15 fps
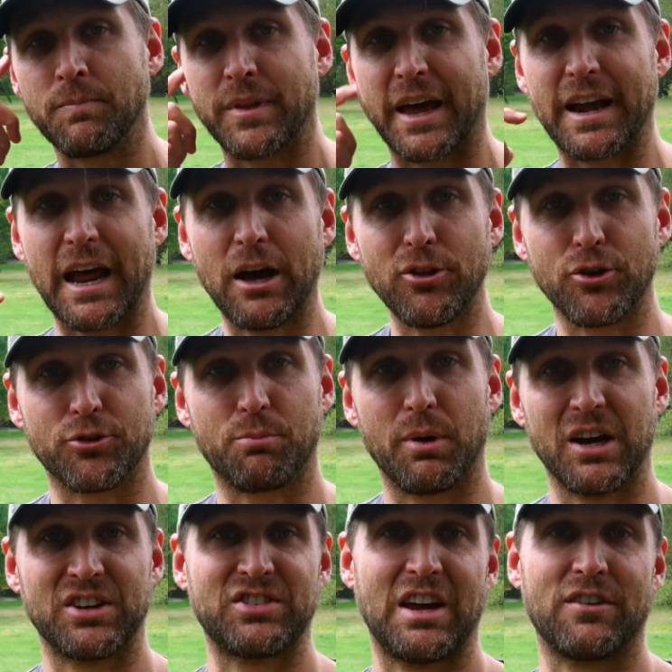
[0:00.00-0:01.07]
And now those
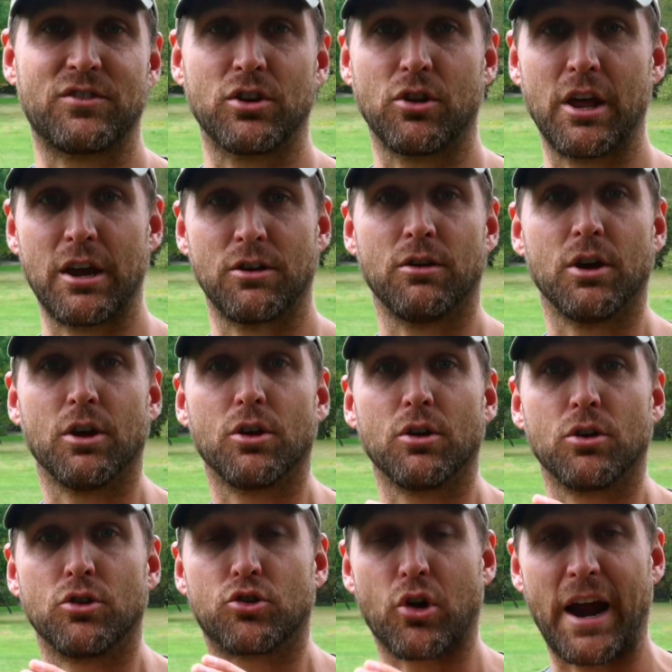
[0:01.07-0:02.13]
bucks have to then
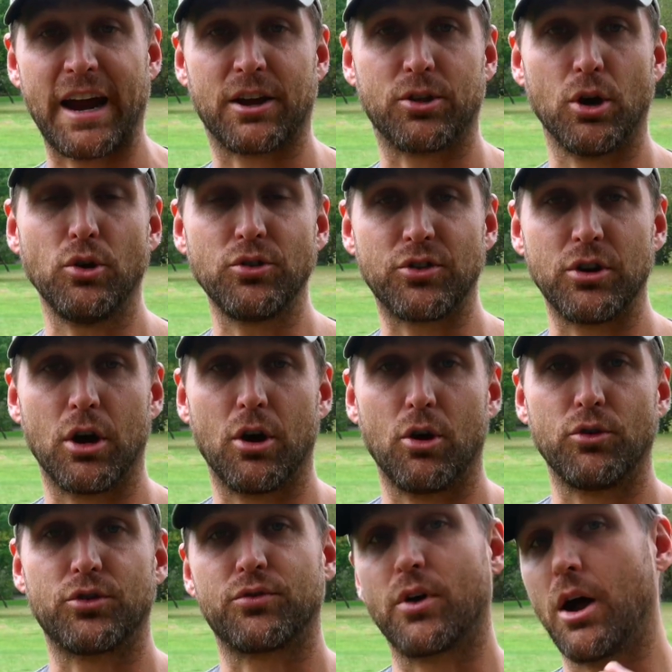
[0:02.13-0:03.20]
track those
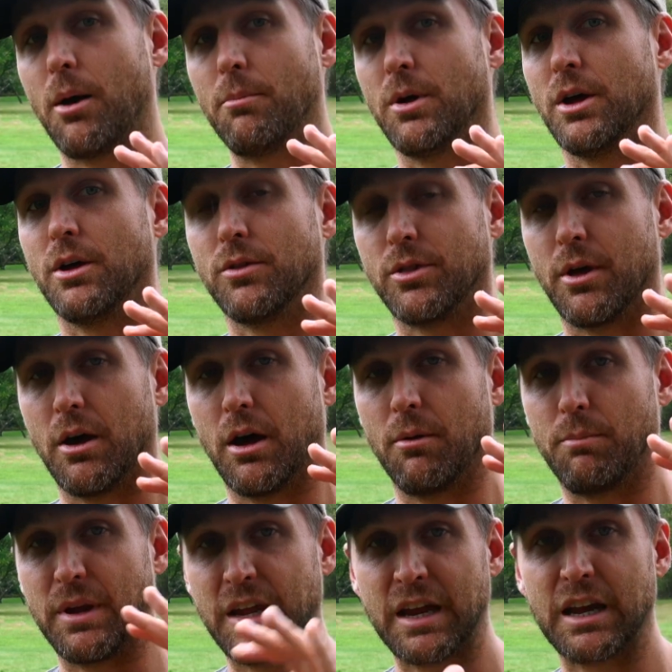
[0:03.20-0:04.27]
does from the
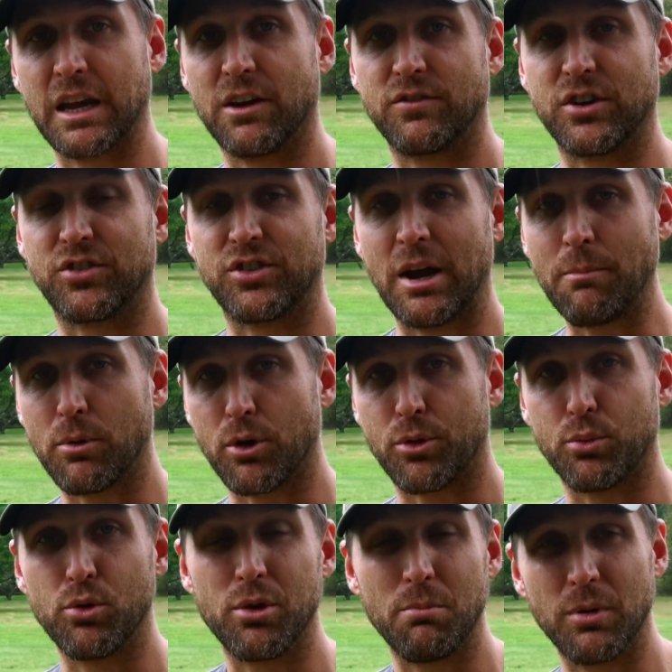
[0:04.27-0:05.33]
beginning of December
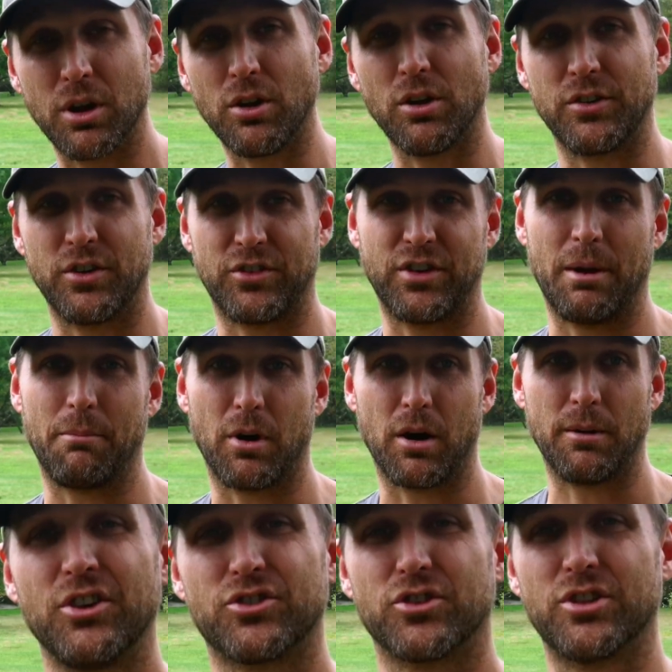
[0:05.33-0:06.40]
through the middle of December.
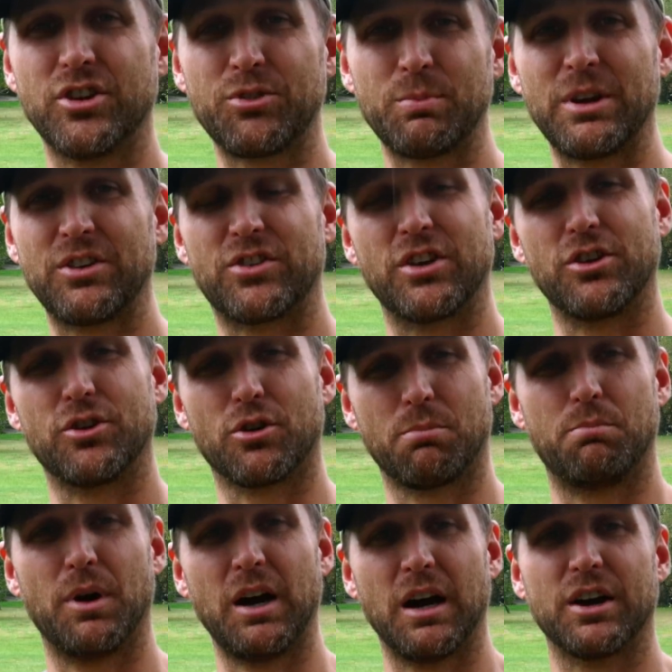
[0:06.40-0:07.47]
So this means that your
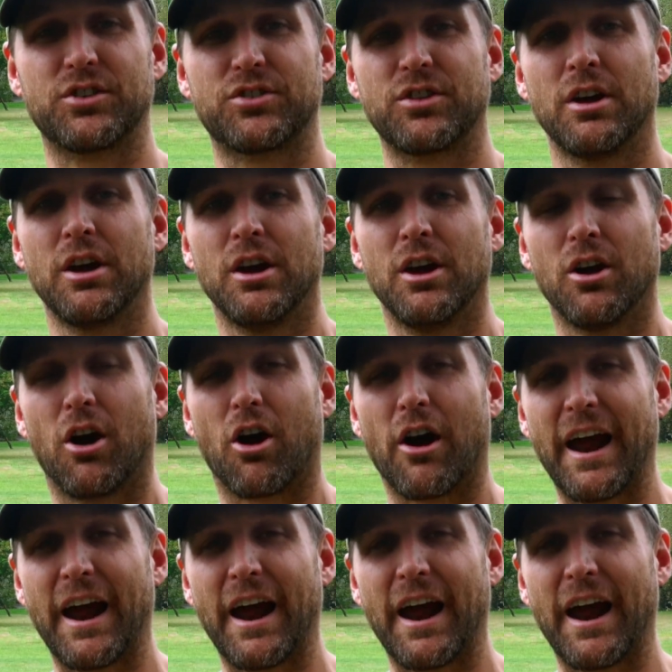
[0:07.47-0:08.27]
bucks are